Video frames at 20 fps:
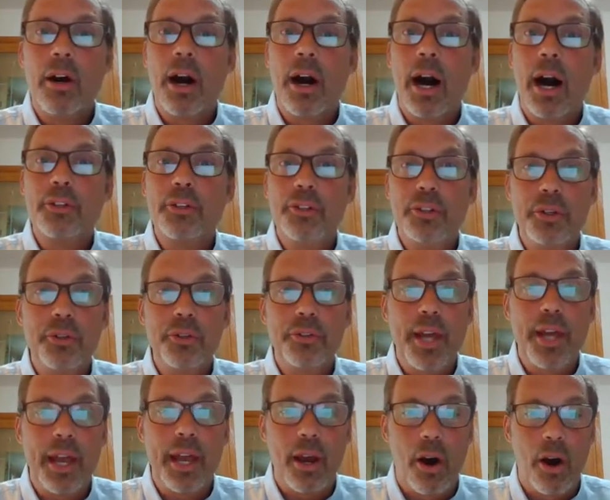
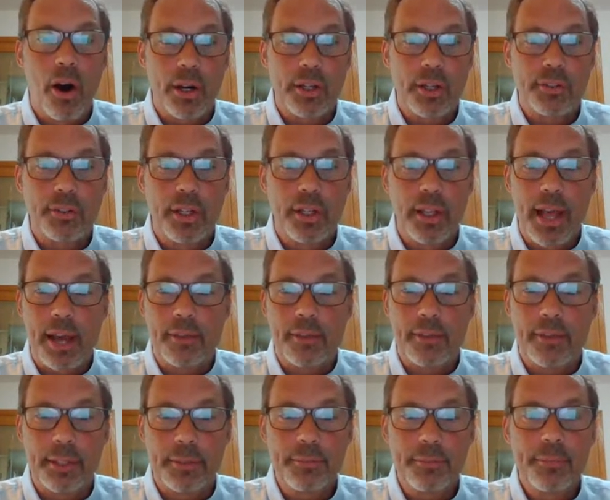Tuesday, August
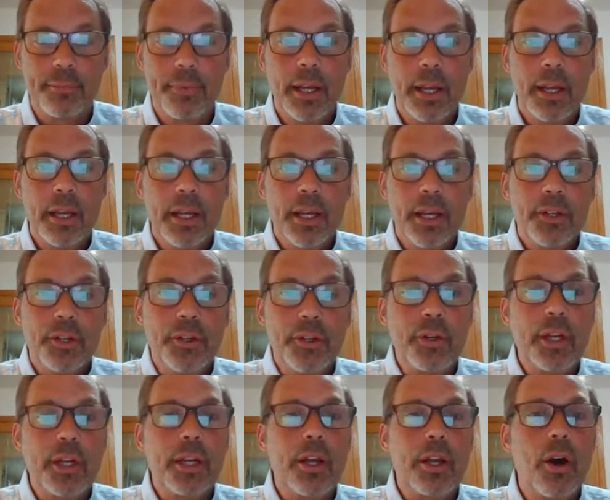11th. So you
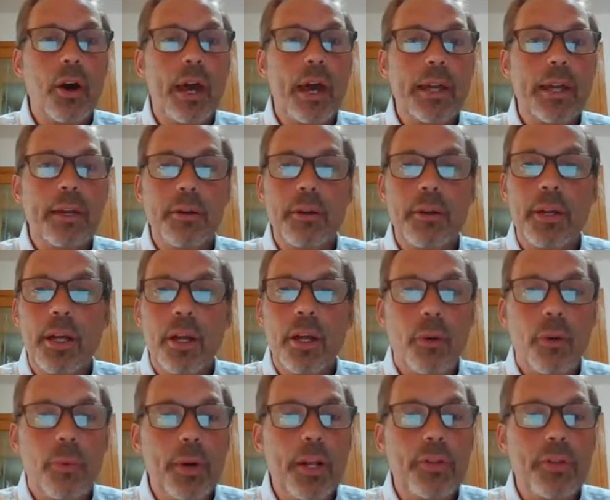can go ahead and
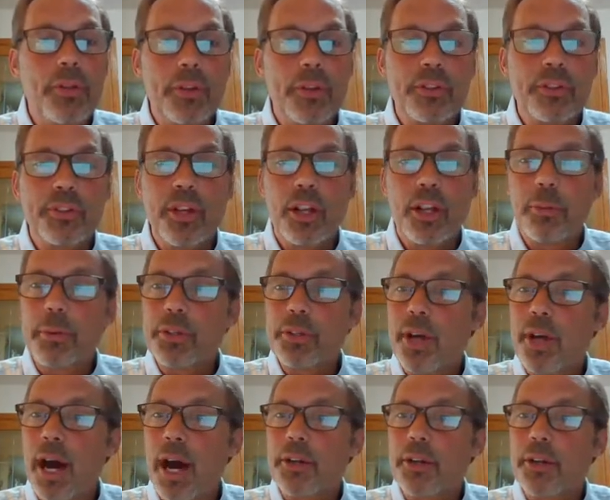read through the syllabus
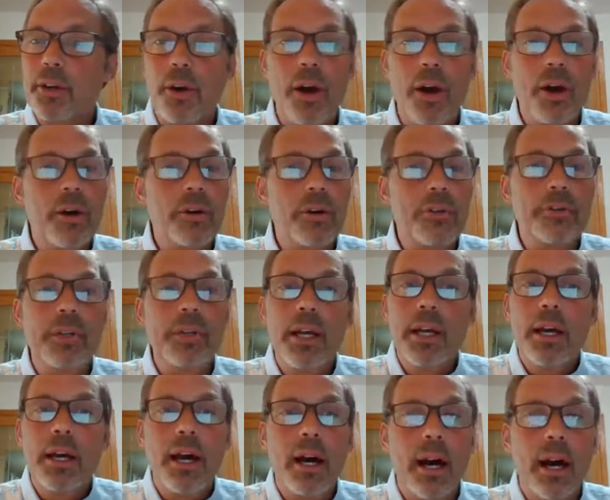on your own.
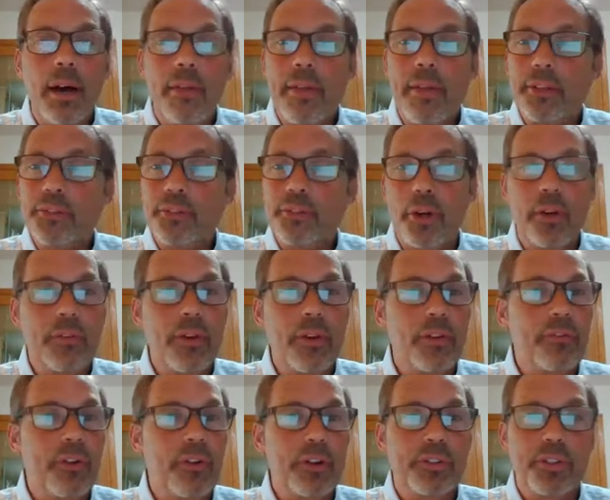That's sort of your
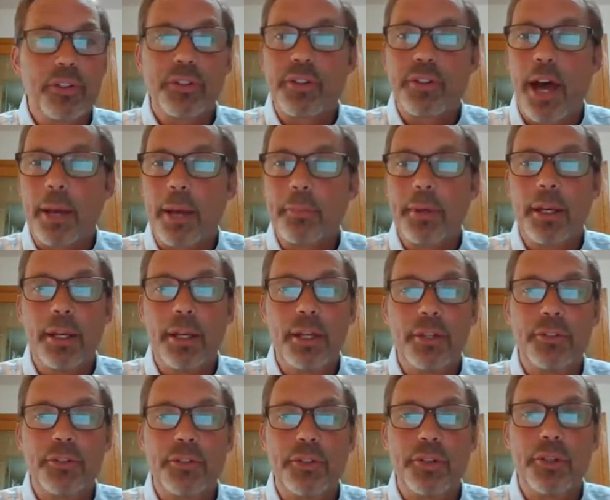first assignment,
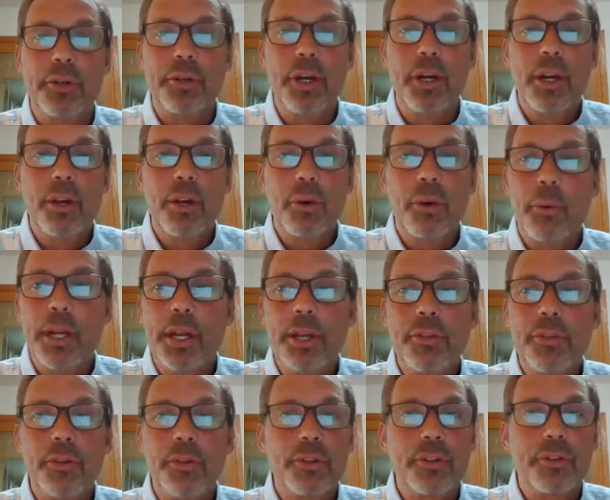is to read
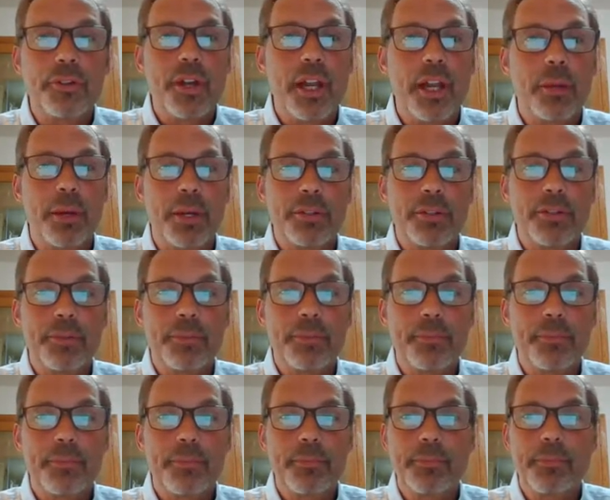through the syllabus.
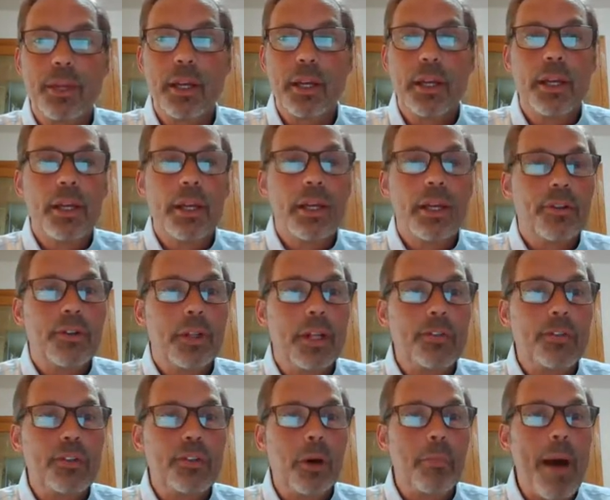So let's
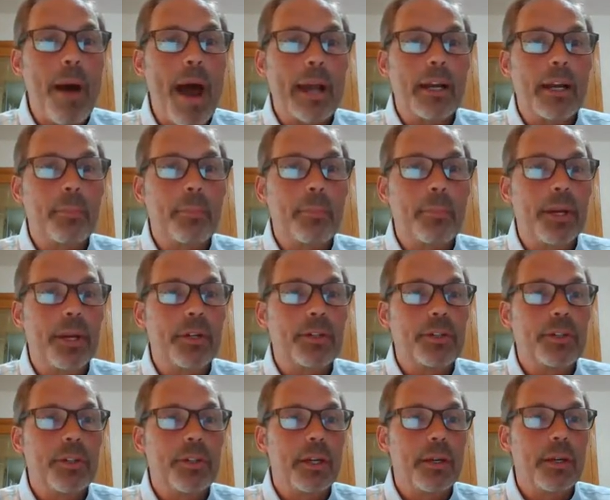go back up here to
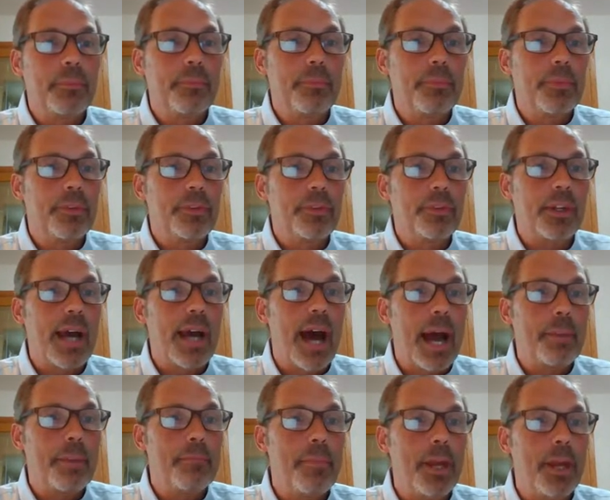the
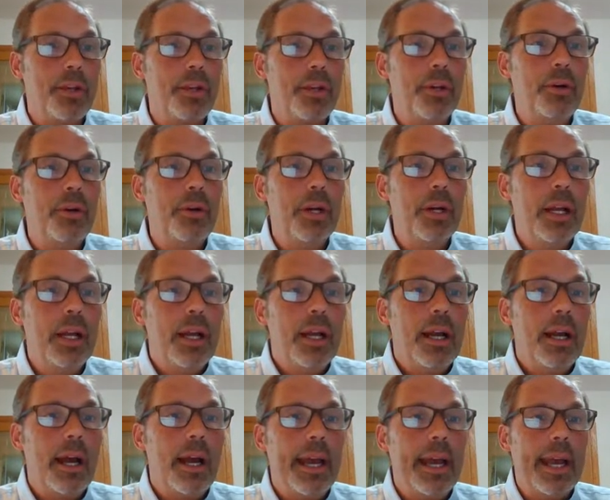Sakai menu
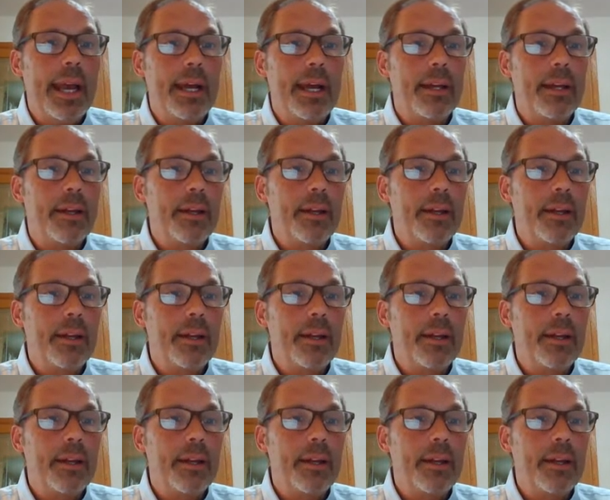and